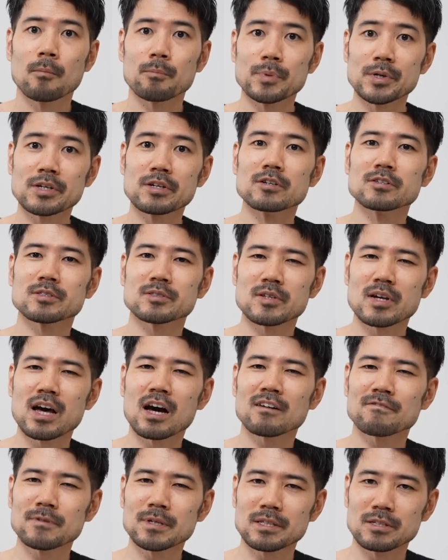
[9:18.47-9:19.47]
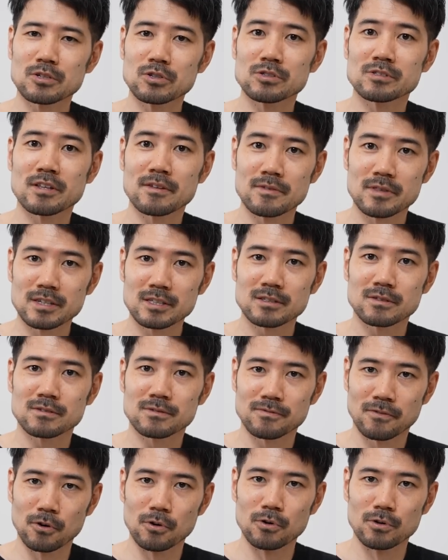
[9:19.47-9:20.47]
because they have been using this
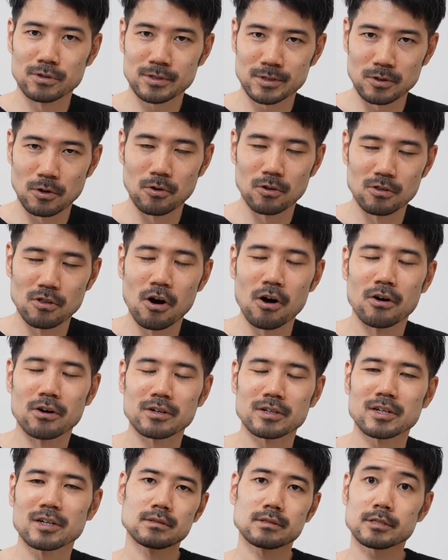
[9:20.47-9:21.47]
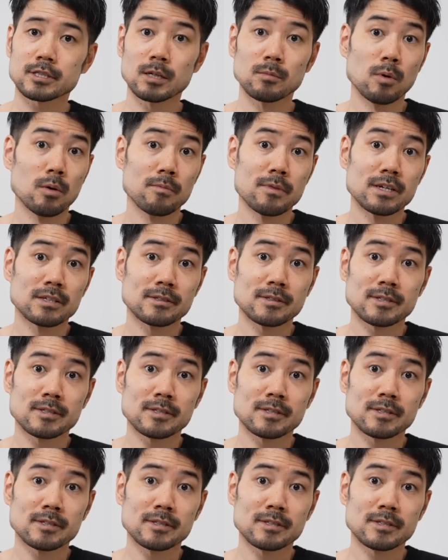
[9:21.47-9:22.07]
for so long. Some of them